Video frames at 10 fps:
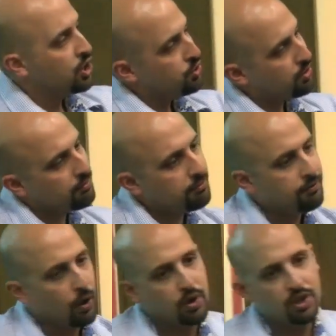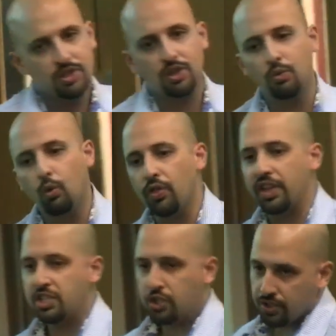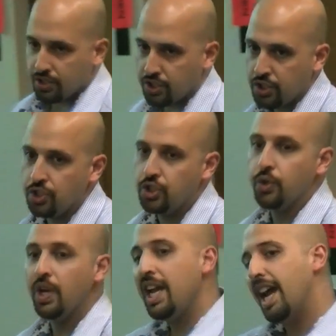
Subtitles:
You can focus on what they should and shouldn't do,